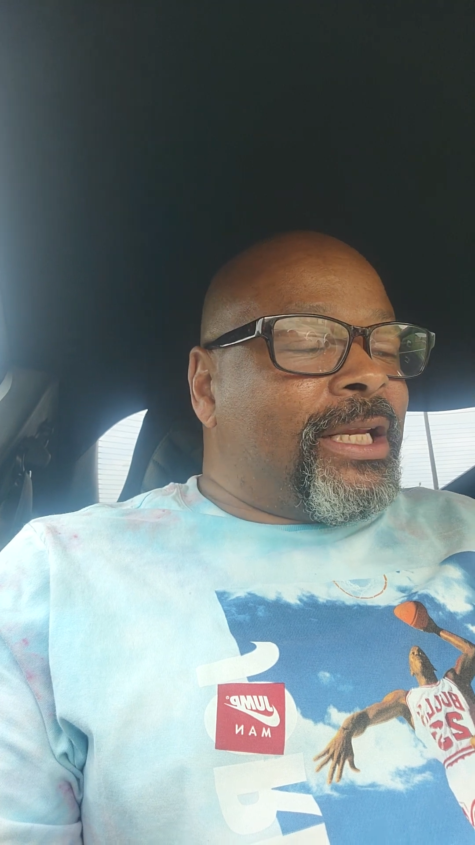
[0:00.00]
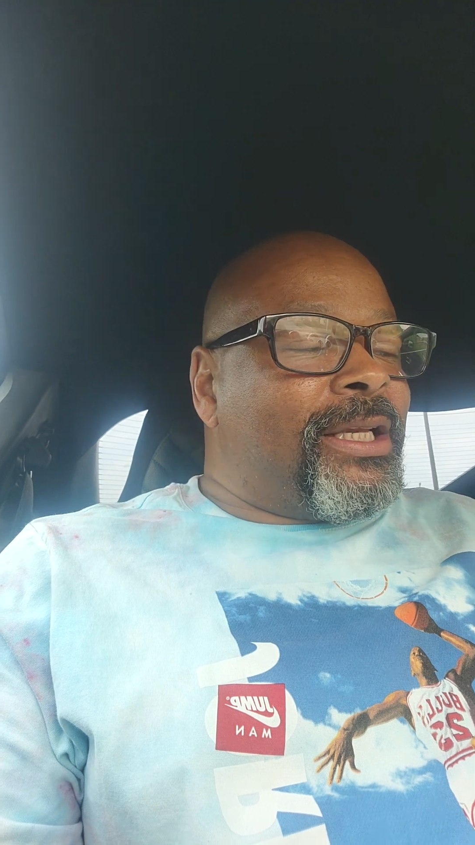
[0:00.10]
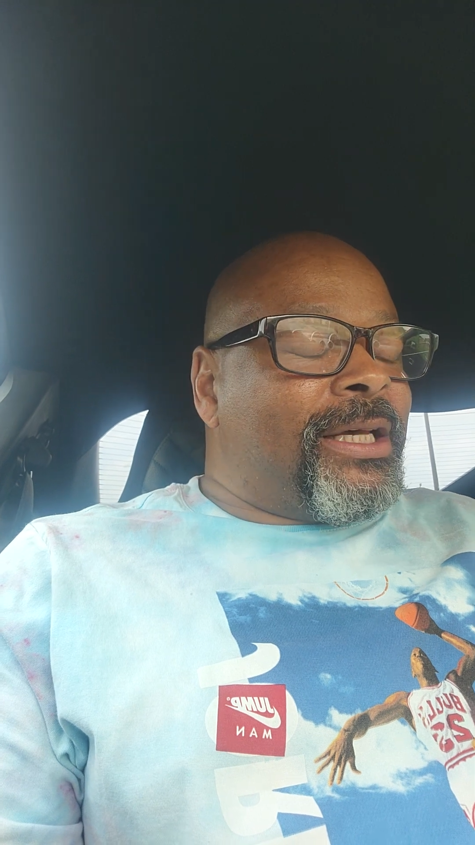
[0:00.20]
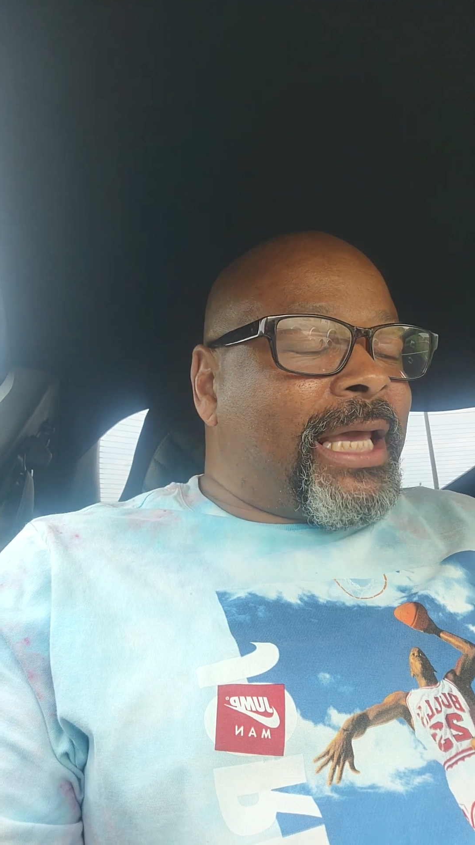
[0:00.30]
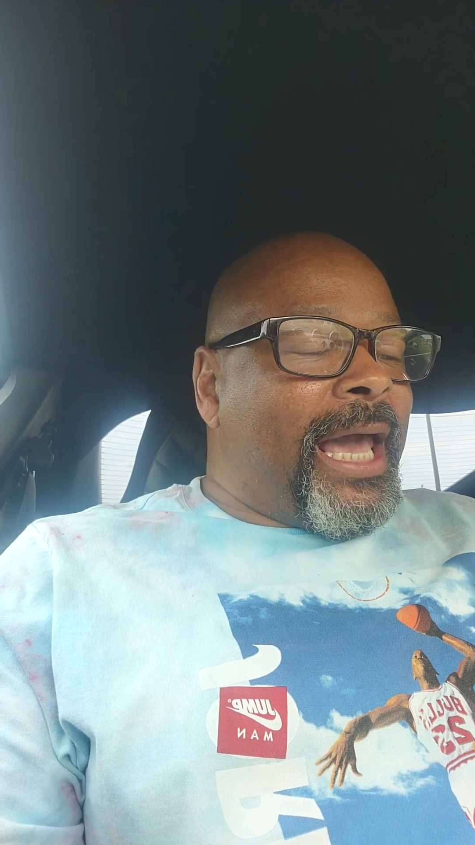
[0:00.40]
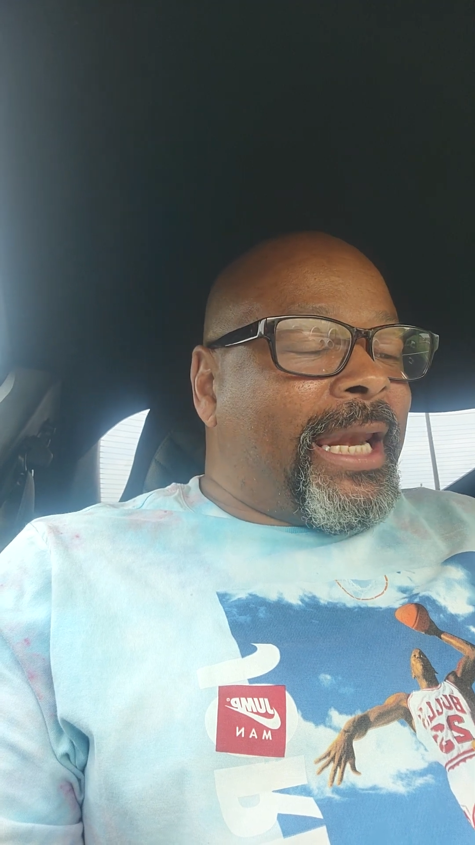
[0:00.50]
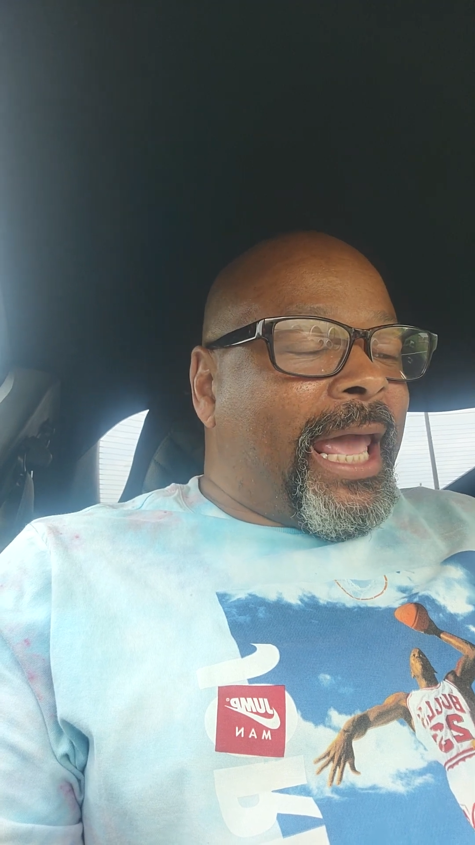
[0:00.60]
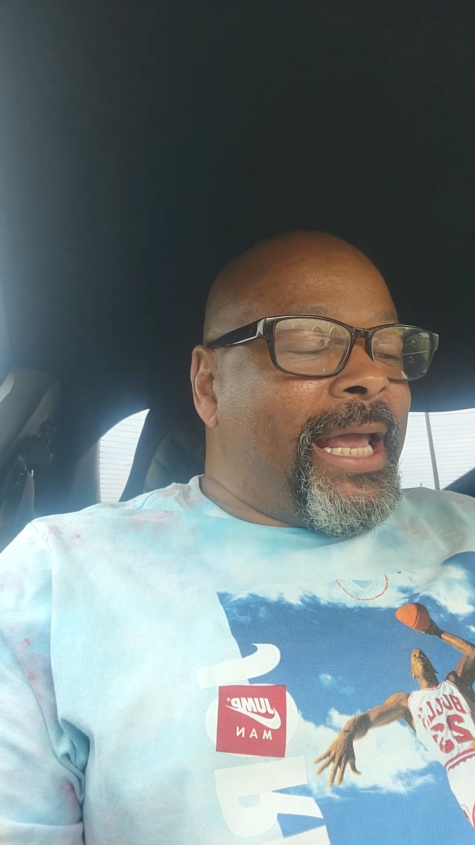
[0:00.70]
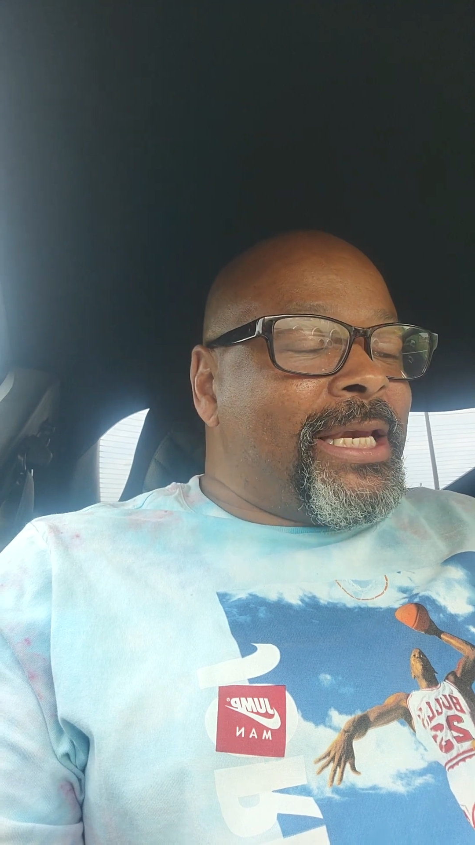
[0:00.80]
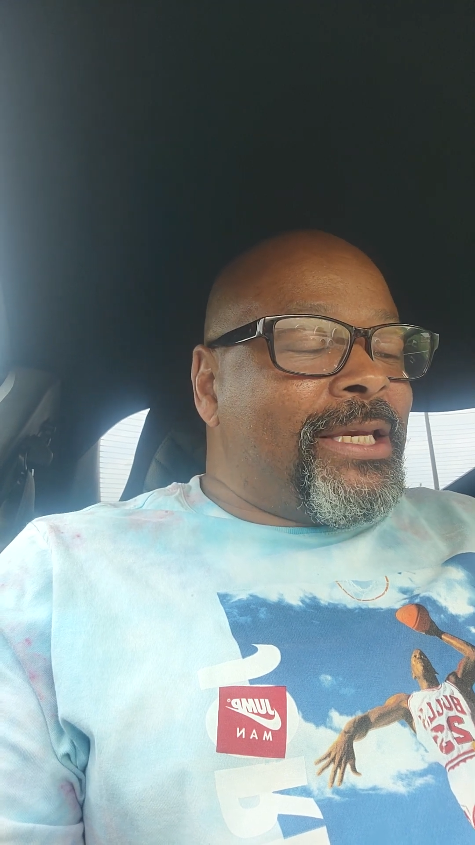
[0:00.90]
look
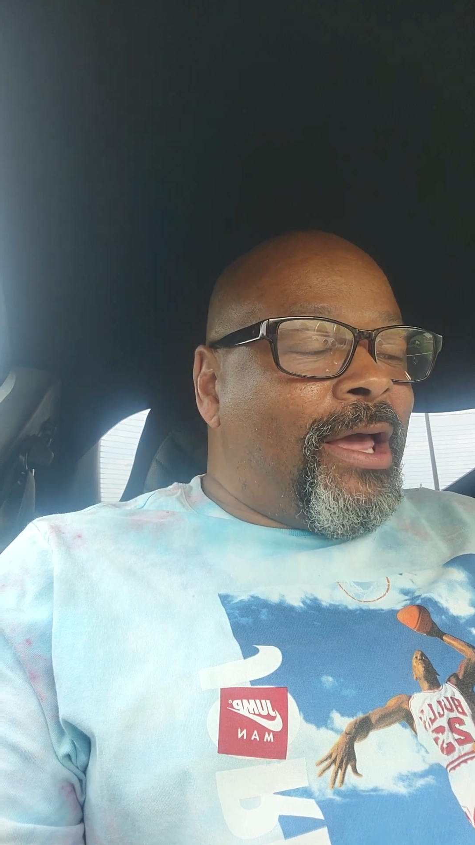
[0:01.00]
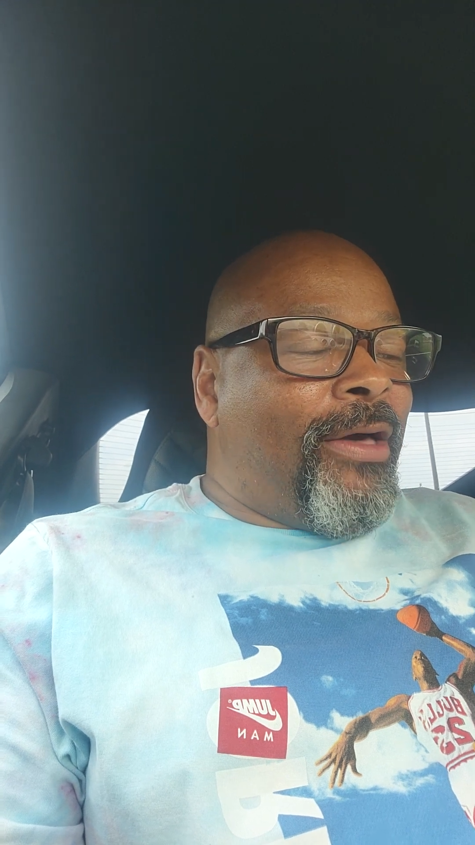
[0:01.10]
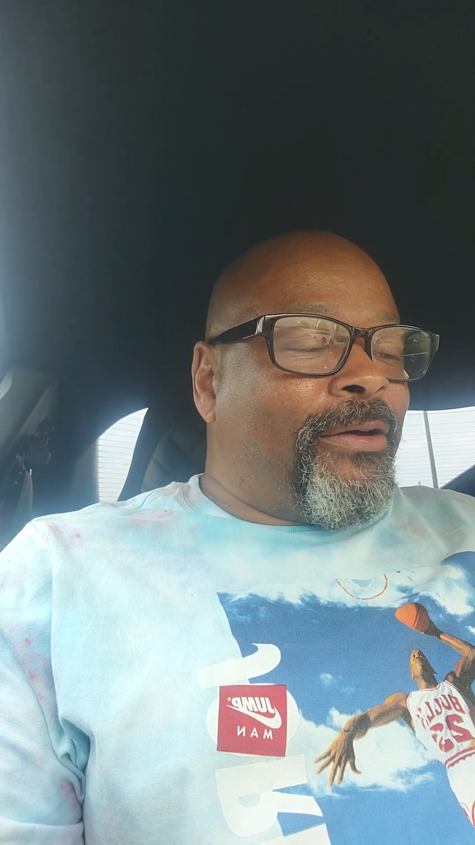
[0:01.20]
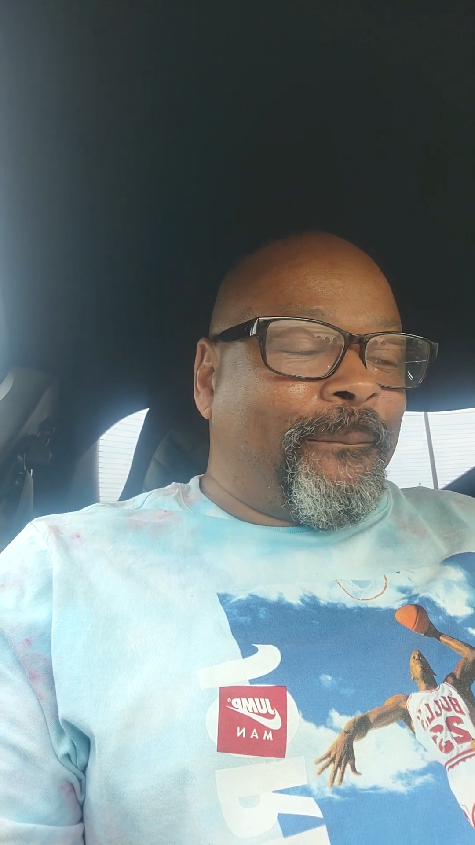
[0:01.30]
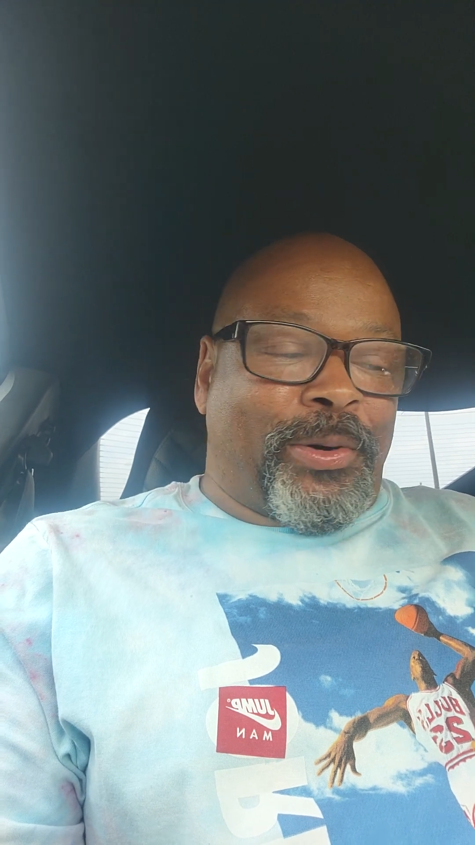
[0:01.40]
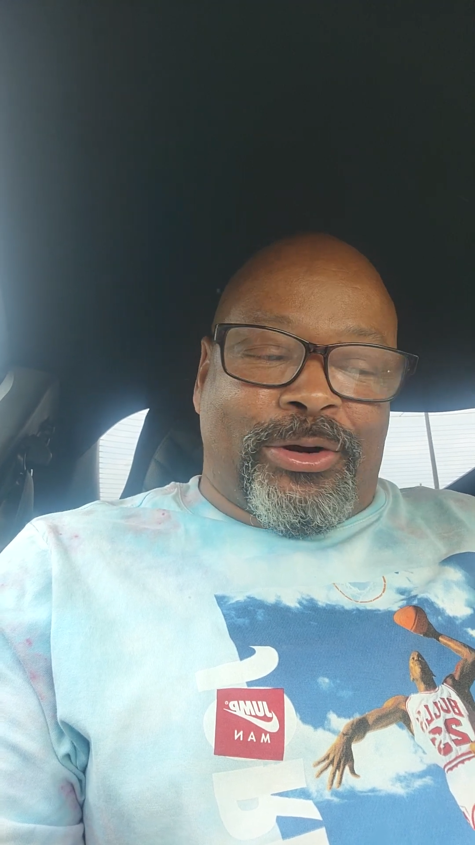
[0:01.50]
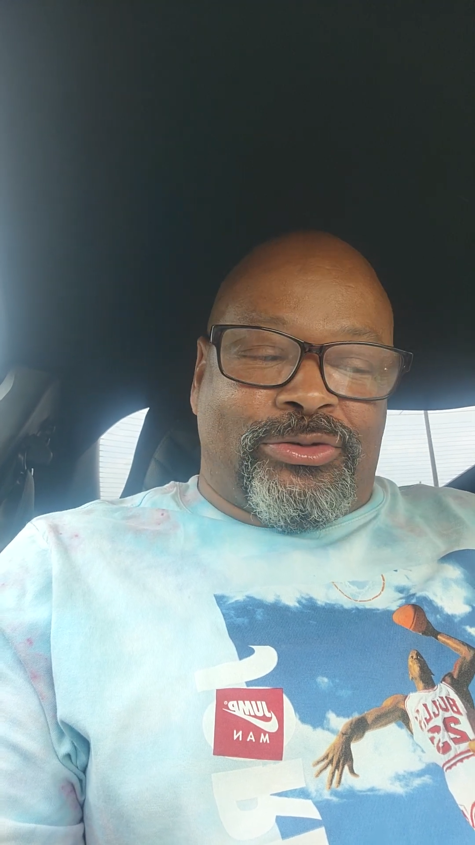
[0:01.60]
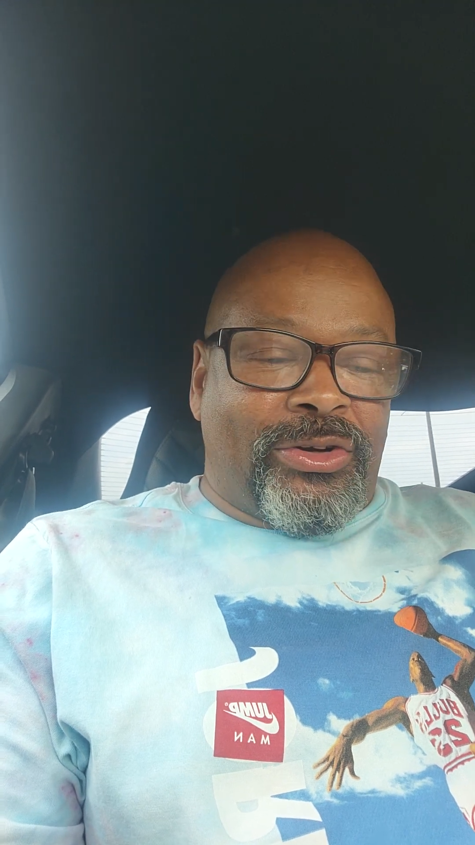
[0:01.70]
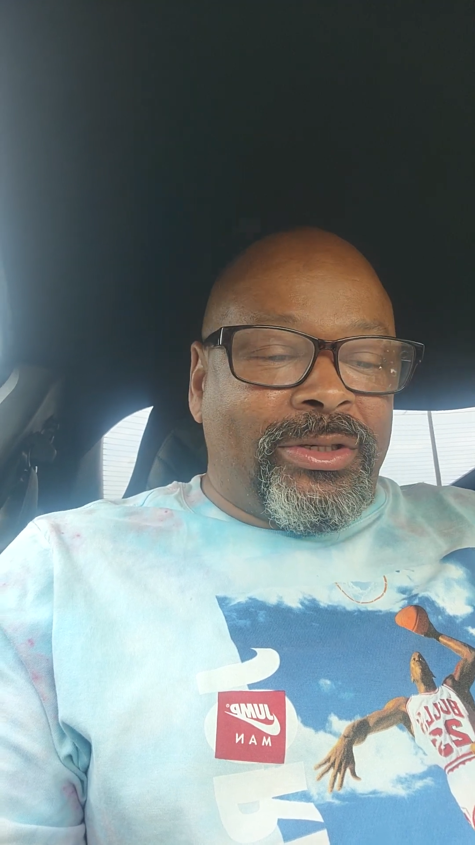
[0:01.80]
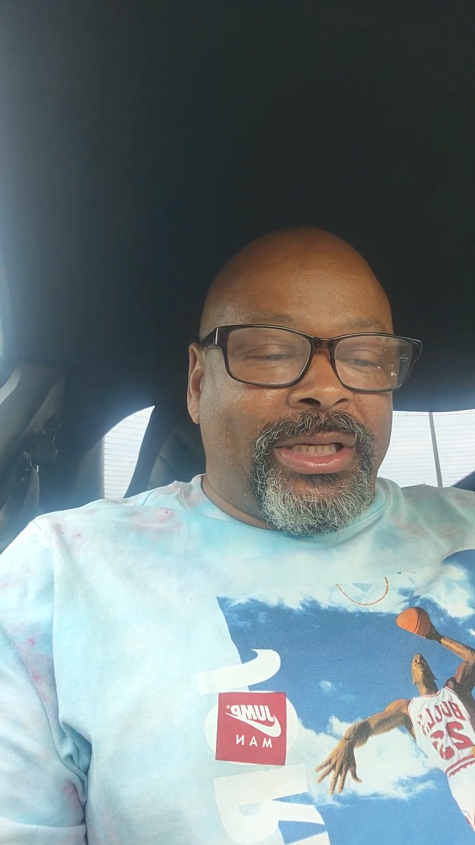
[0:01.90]
at another
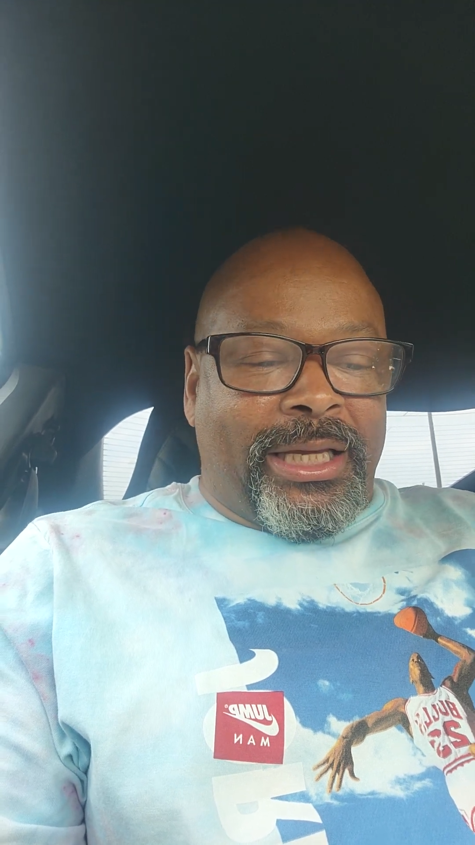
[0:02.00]
person,